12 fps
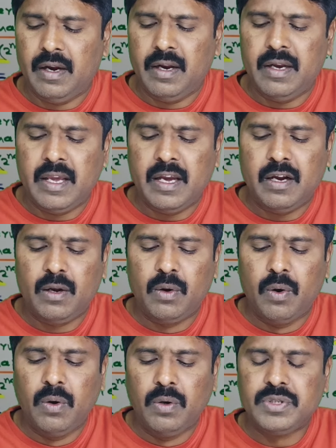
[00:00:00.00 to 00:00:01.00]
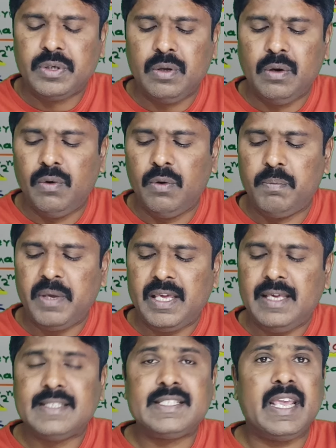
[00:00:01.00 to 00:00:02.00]
in a closed loop
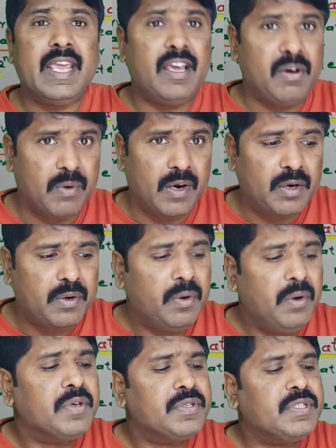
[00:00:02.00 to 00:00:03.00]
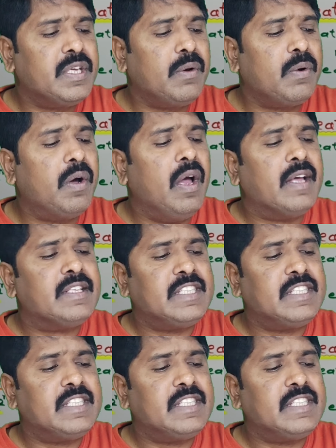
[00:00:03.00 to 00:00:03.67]
is equal to 0.